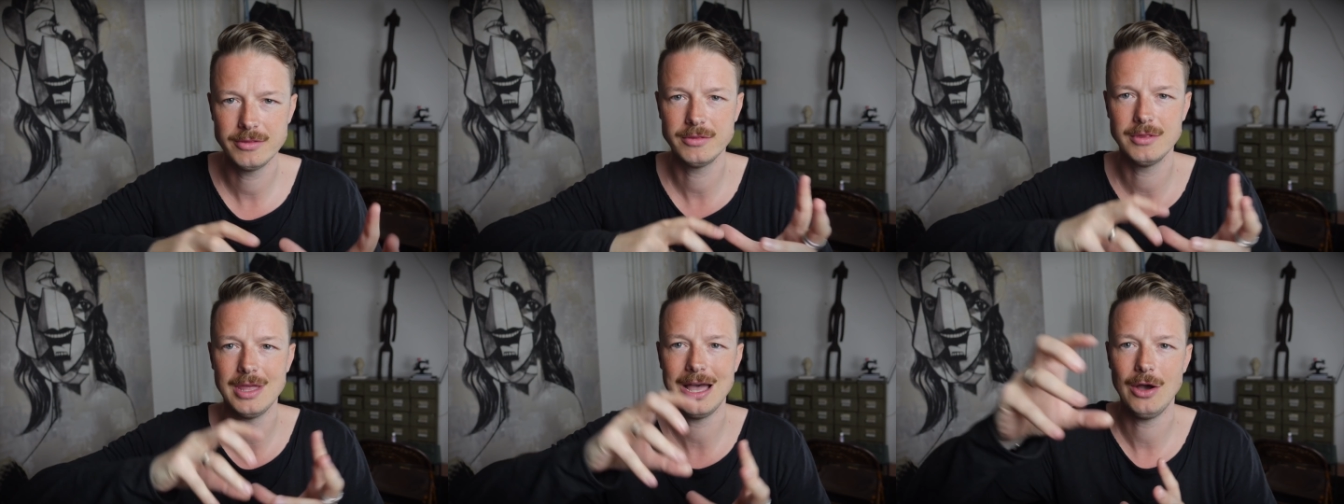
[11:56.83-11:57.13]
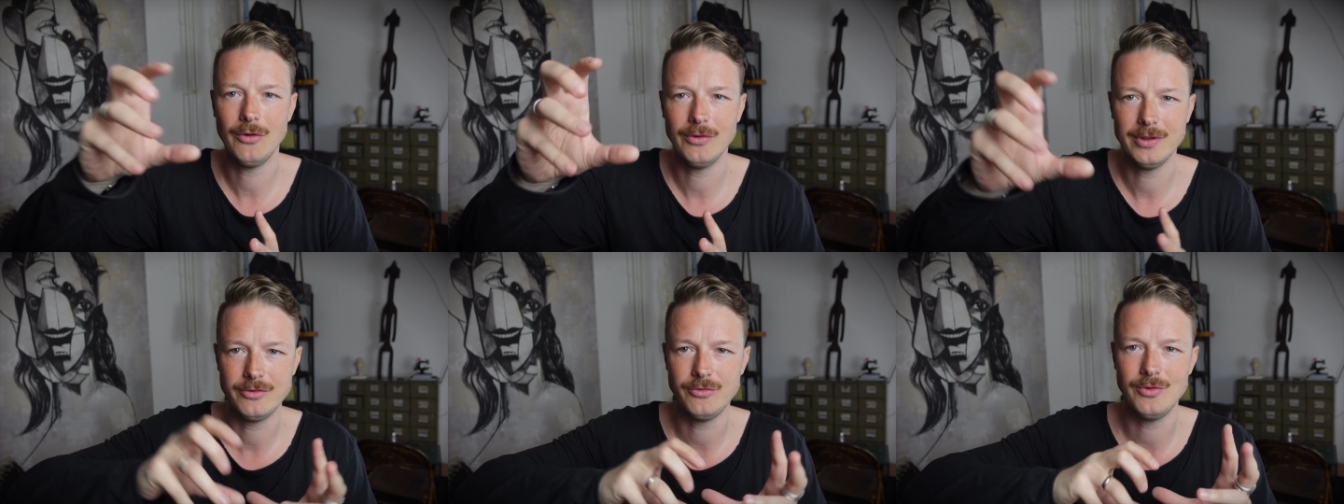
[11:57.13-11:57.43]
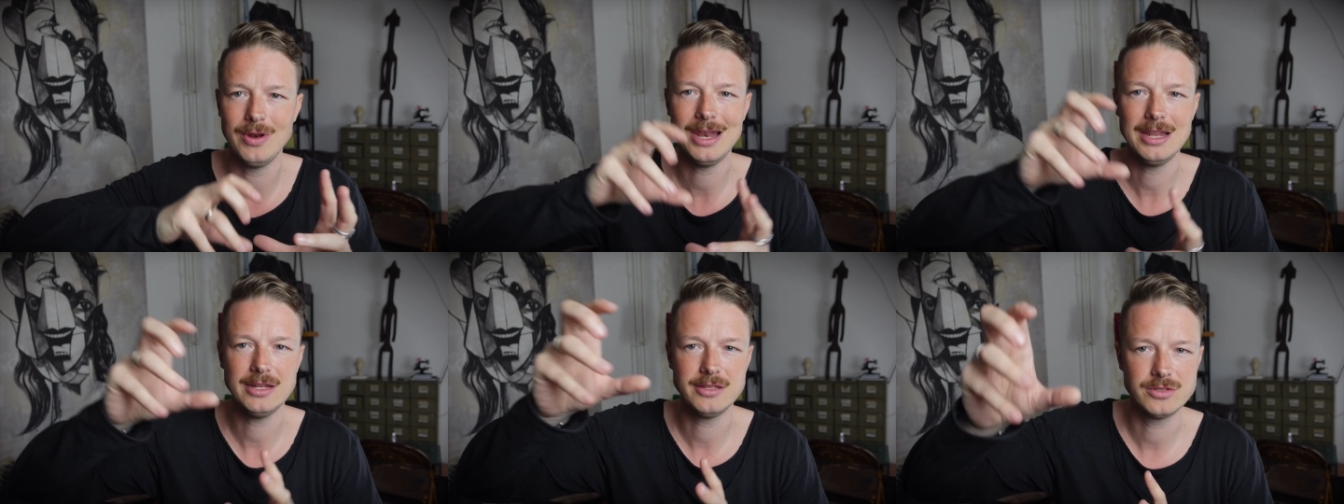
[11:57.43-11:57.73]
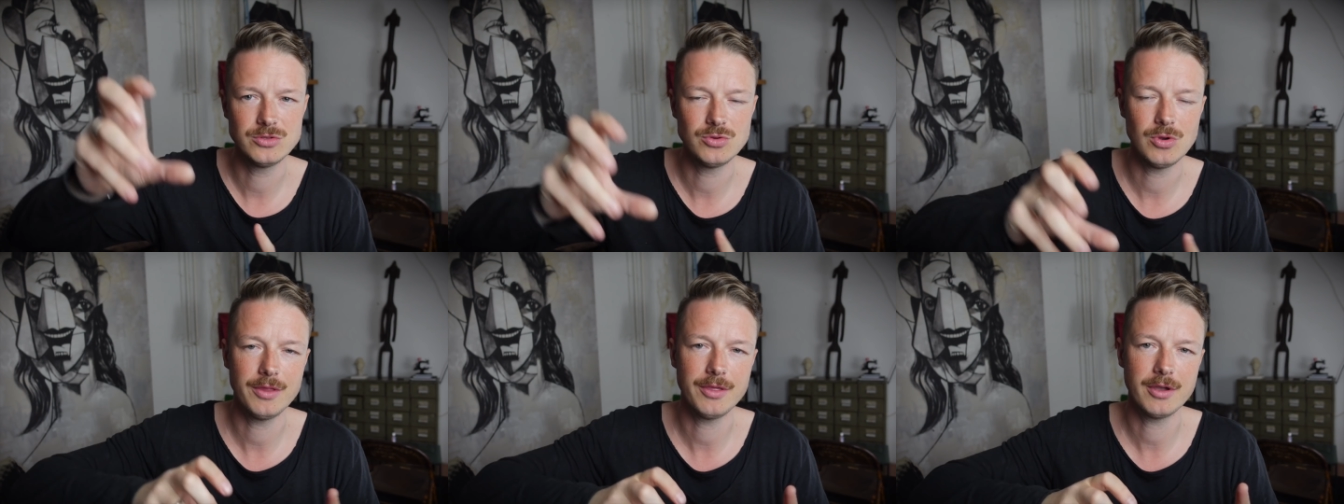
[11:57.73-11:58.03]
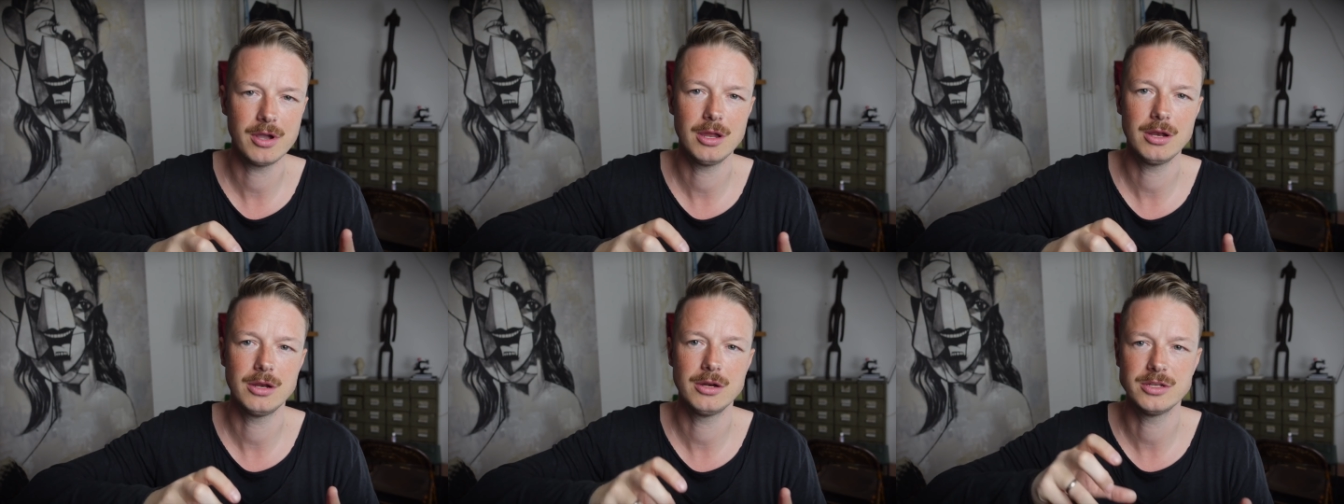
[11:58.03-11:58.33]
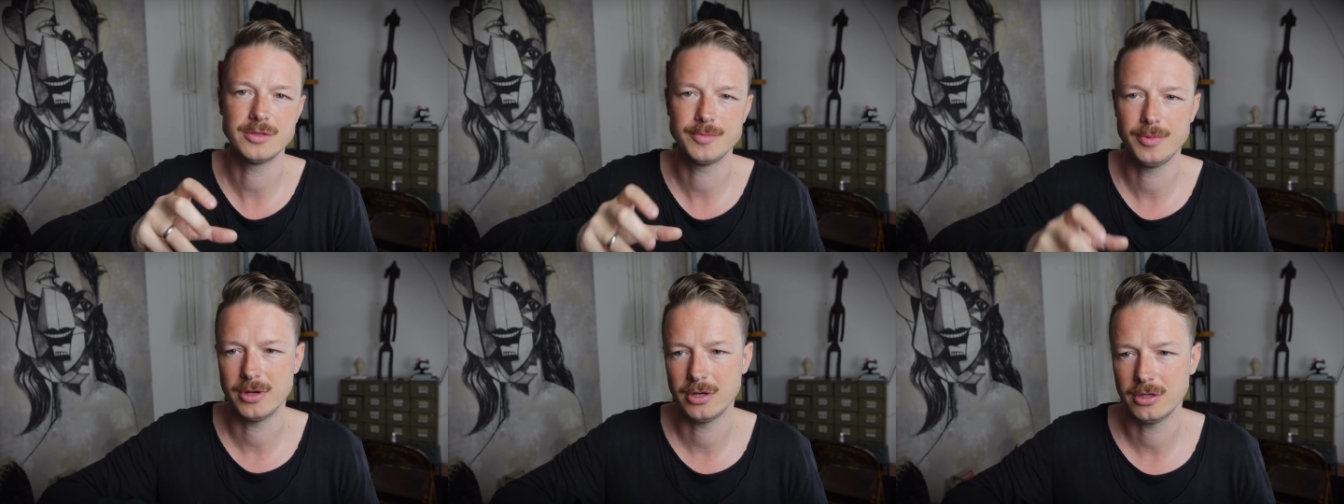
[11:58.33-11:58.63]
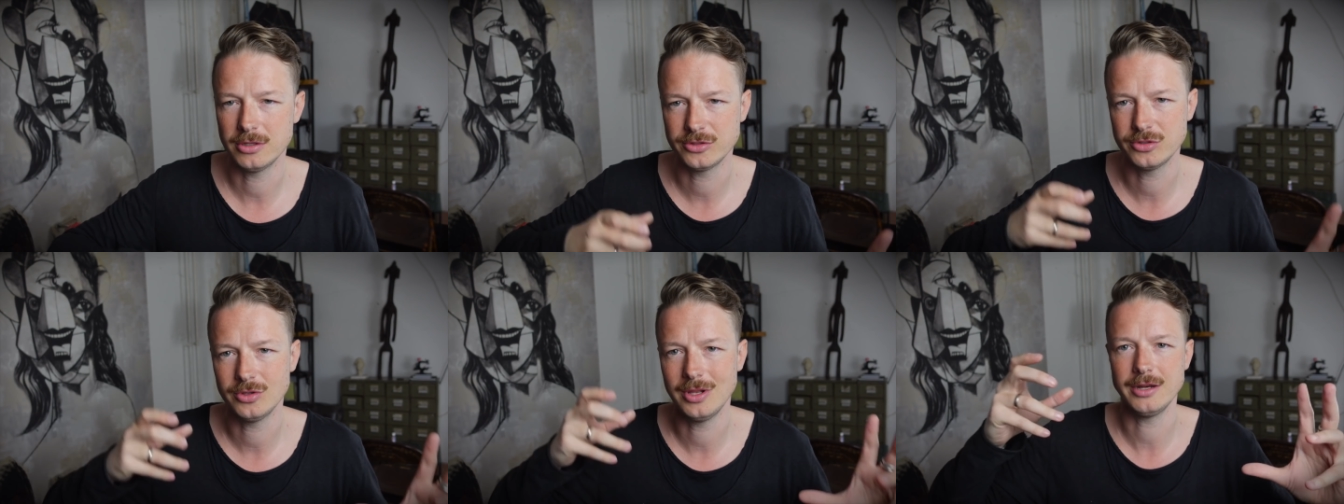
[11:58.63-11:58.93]
how it relates to other colors, but
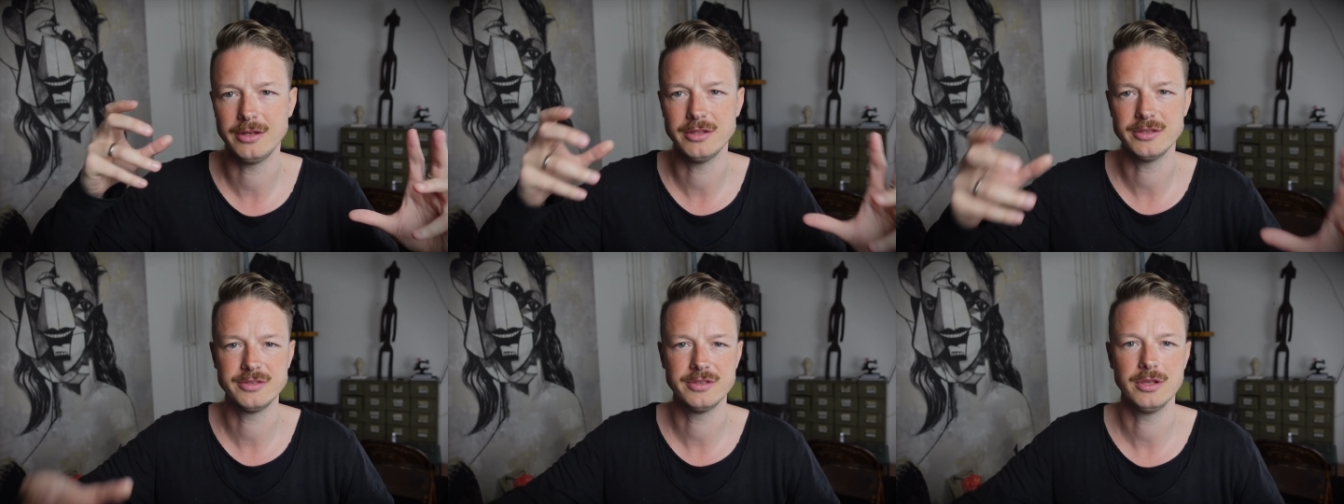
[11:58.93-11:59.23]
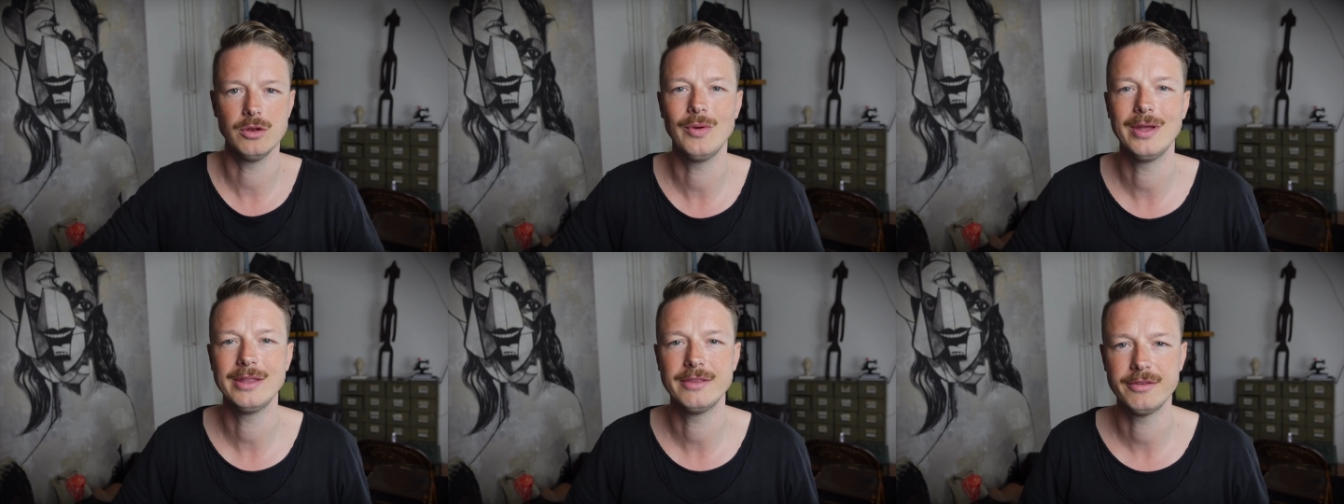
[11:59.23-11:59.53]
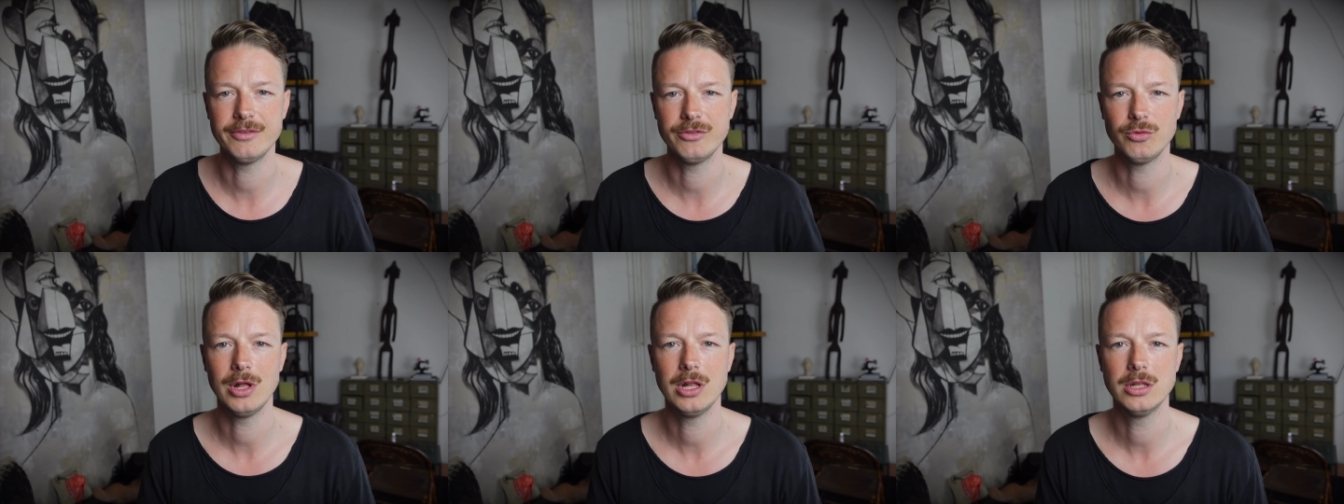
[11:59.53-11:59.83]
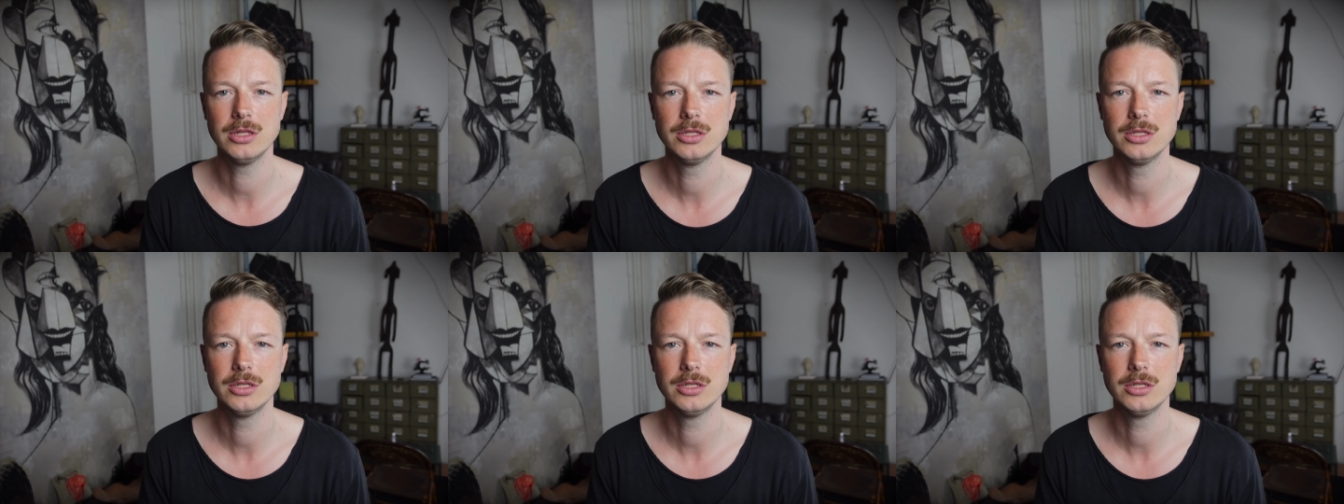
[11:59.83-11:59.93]
also like the silhouette as well.